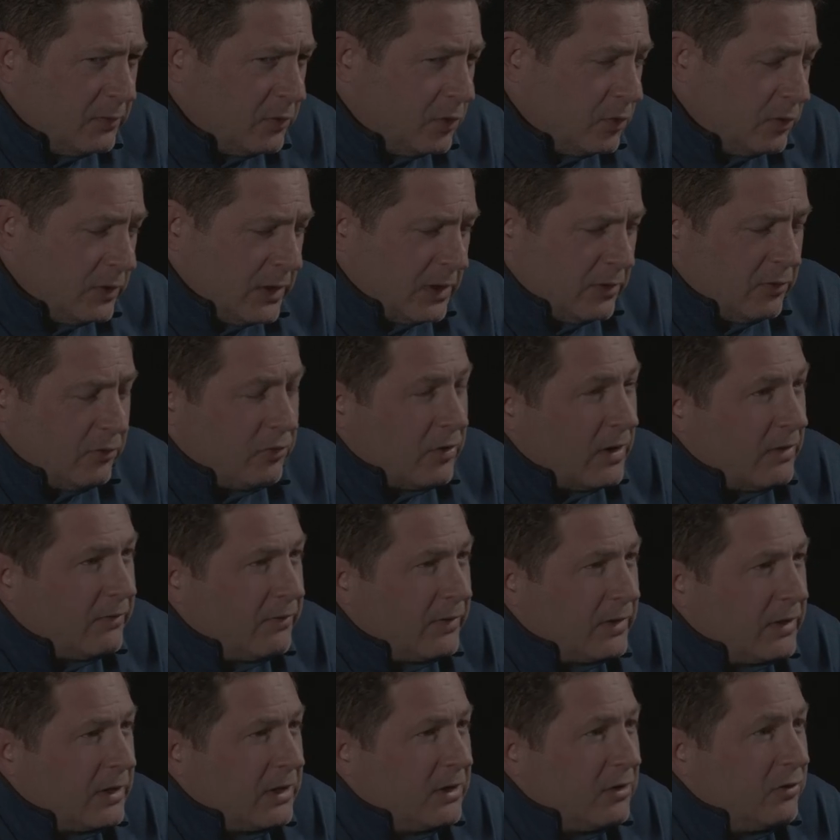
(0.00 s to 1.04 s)
I would go down and try
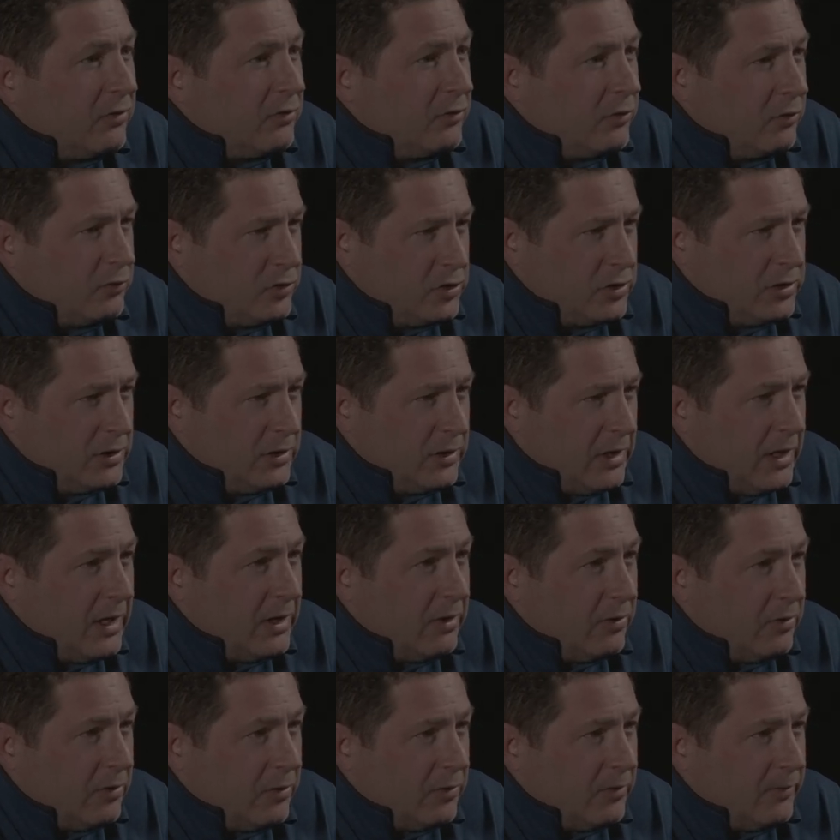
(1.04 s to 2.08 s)
to find like an associate
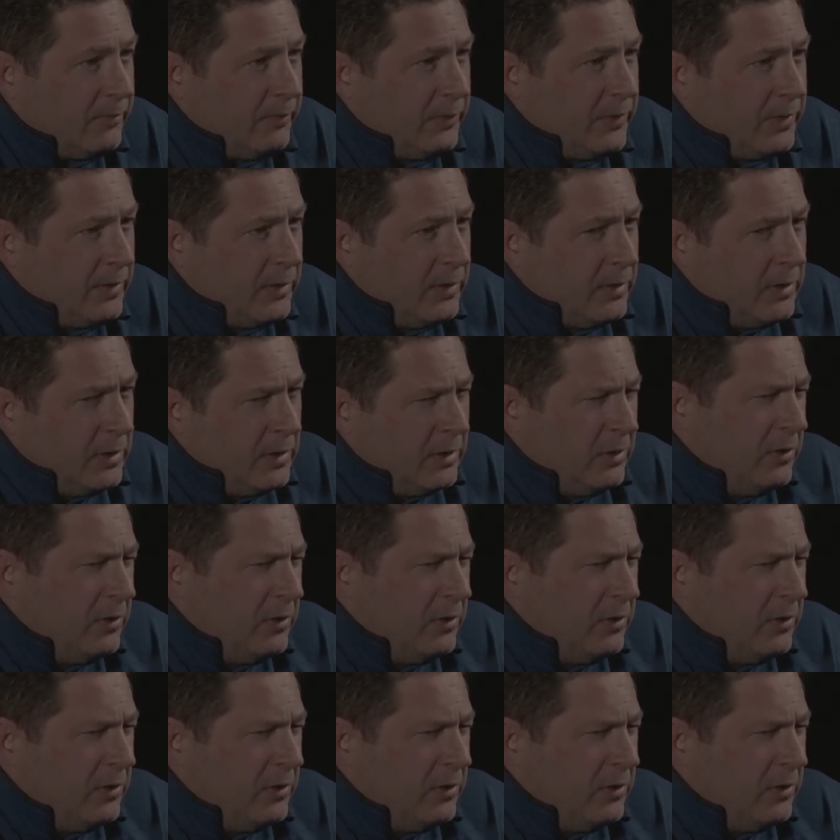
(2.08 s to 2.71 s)
editor, mm.